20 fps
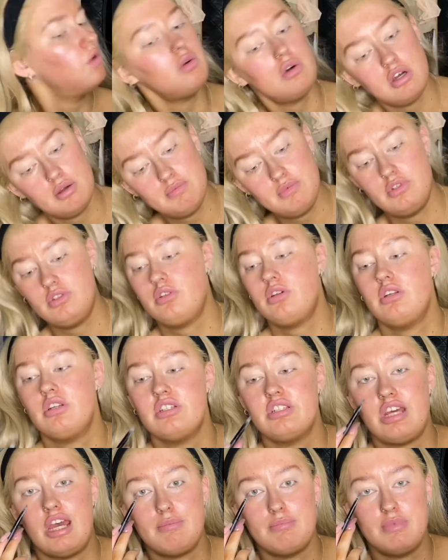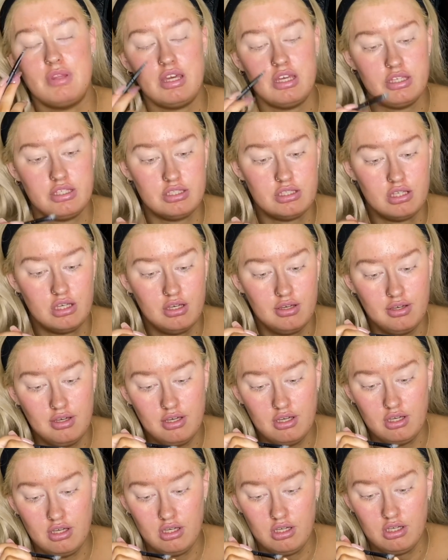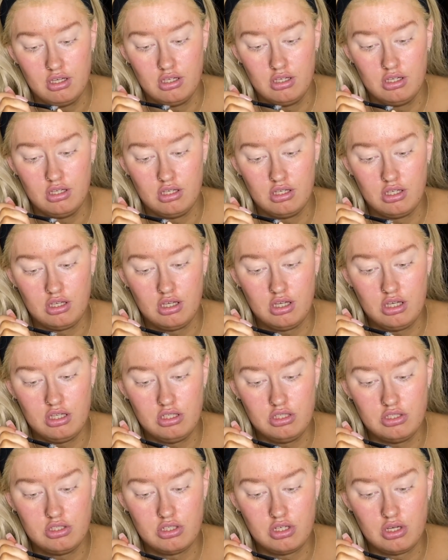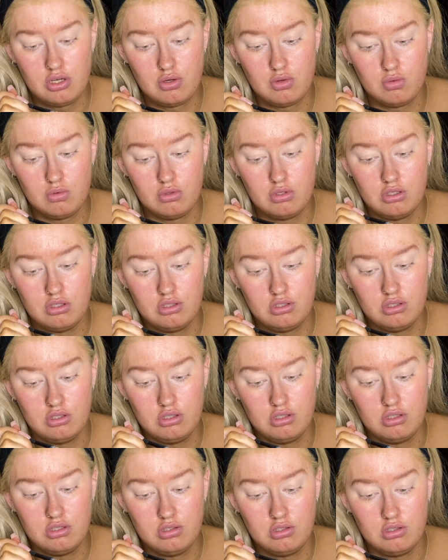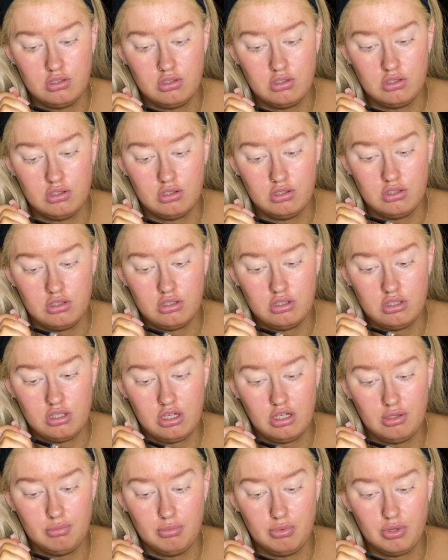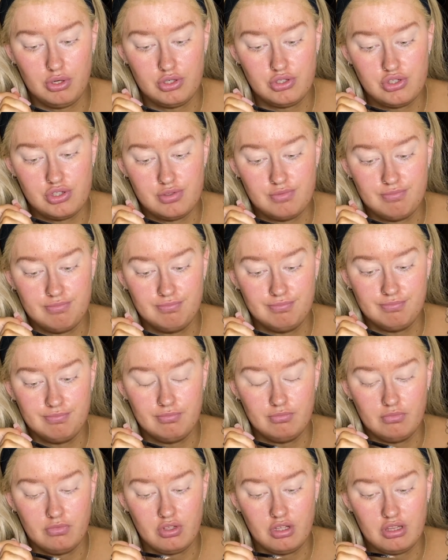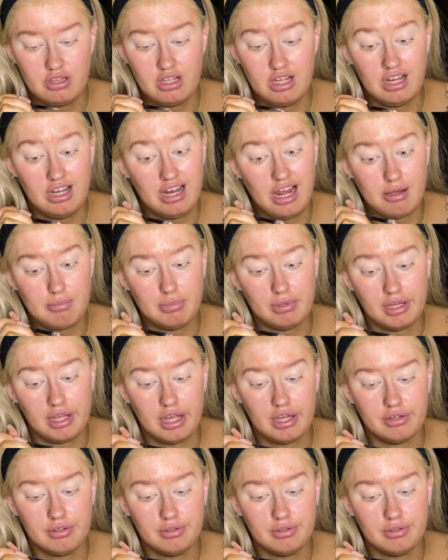I'm just going to dab this into the little brush, the little applicator,